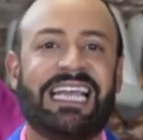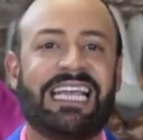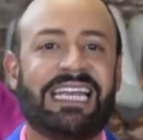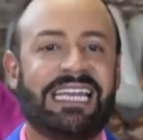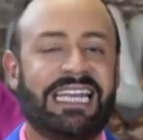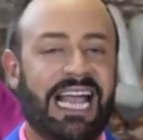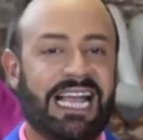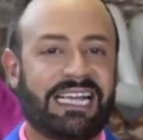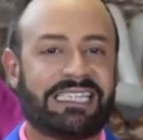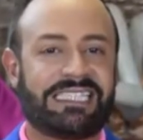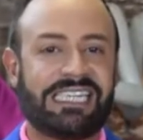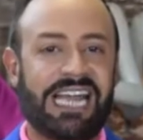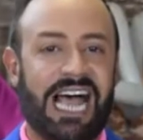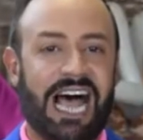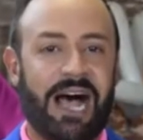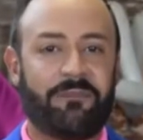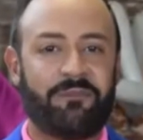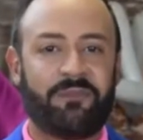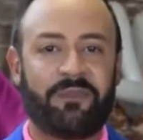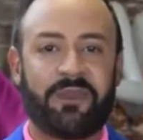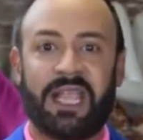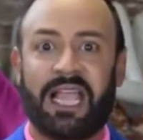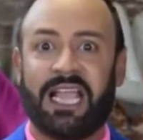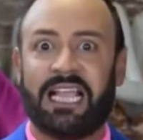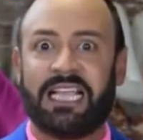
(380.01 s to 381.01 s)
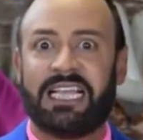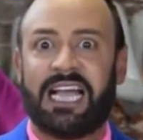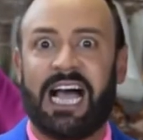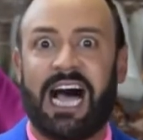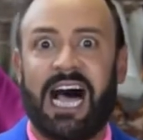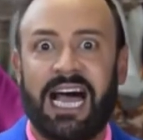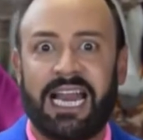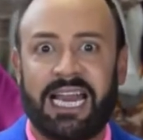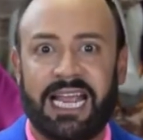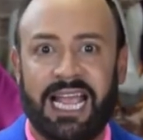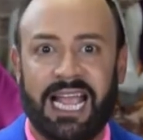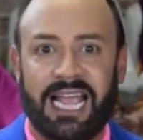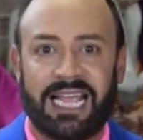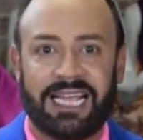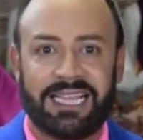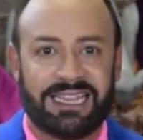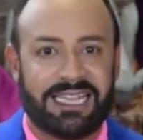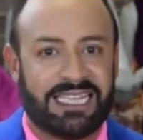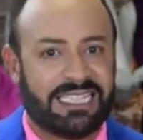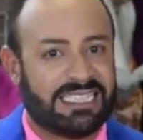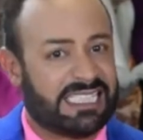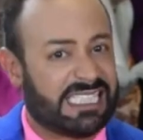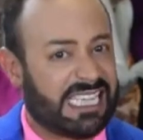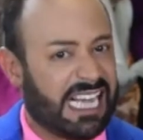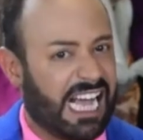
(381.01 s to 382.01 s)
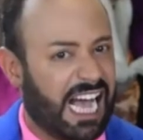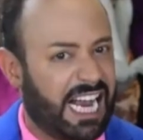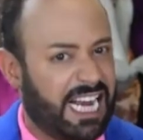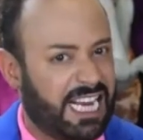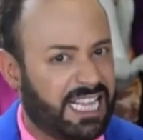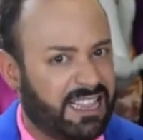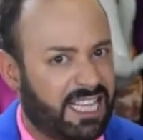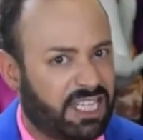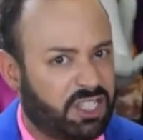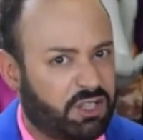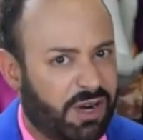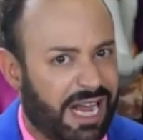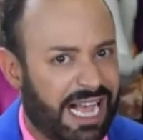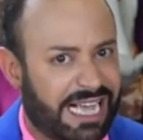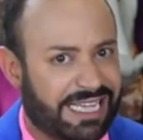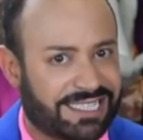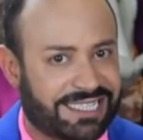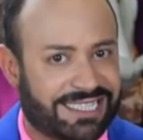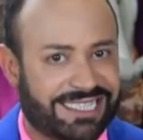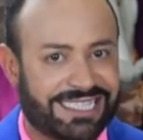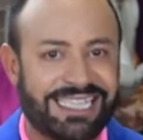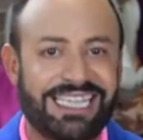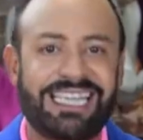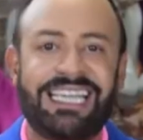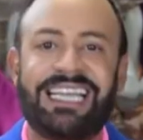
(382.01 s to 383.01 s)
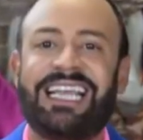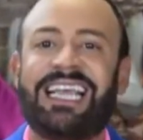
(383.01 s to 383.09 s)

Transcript: Next up, cutting. It's cutting the dress.